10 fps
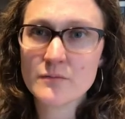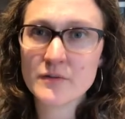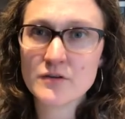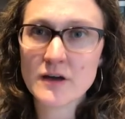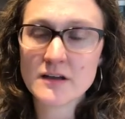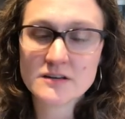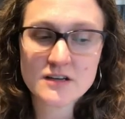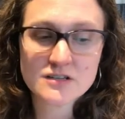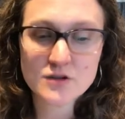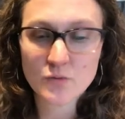but you
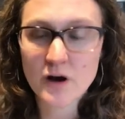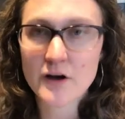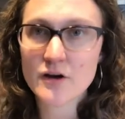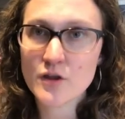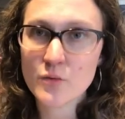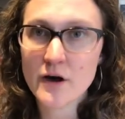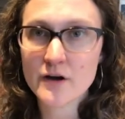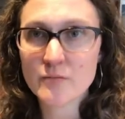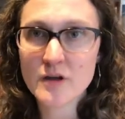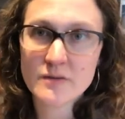touch the water, and the
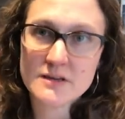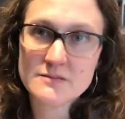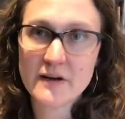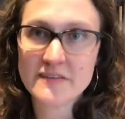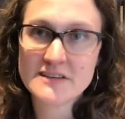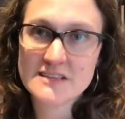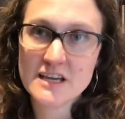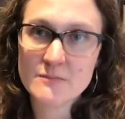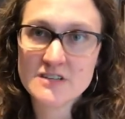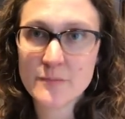water maybe is about the
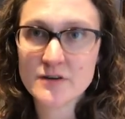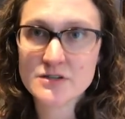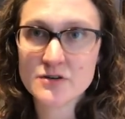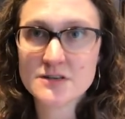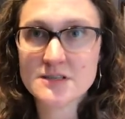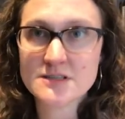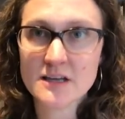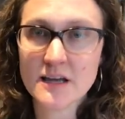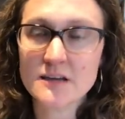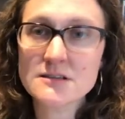same temperature as the
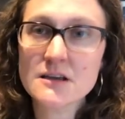sand.